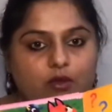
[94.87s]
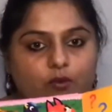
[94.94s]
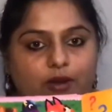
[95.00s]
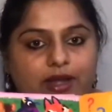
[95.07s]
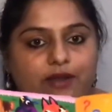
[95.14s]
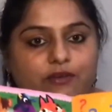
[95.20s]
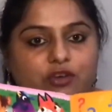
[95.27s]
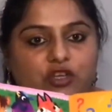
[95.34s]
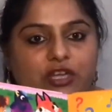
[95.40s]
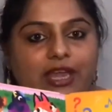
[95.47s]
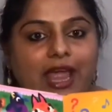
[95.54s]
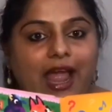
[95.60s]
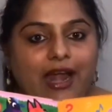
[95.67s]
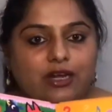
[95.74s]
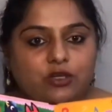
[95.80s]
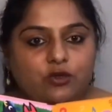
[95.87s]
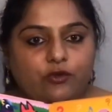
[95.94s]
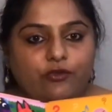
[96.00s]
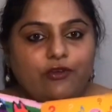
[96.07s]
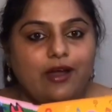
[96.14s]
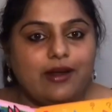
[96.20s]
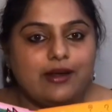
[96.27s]
whatever she had
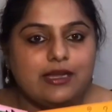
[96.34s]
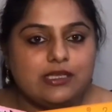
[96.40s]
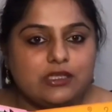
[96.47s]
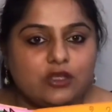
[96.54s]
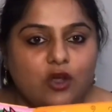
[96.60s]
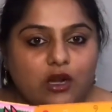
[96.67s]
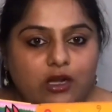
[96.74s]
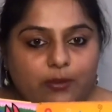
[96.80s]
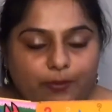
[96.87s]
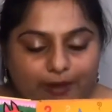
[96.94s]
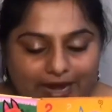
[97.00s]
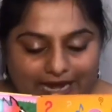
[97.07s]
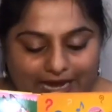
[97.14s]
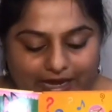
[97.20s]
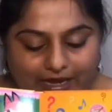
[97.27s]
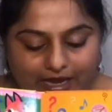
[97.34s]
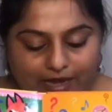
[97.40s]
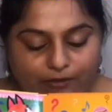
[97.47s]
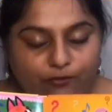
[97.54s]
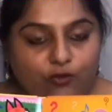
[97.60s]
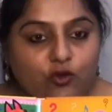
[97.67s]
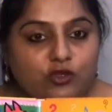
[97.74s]
so far is not by like
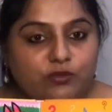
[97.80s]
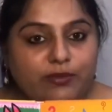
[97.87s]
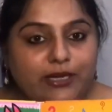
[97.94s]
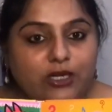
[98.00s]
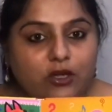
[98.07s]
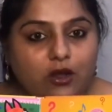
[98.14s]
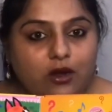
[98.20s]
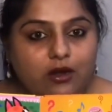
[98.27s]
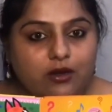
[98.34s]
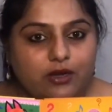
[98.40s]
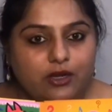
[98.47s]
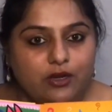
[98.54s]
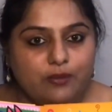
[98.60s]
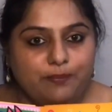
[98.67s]
enforcement or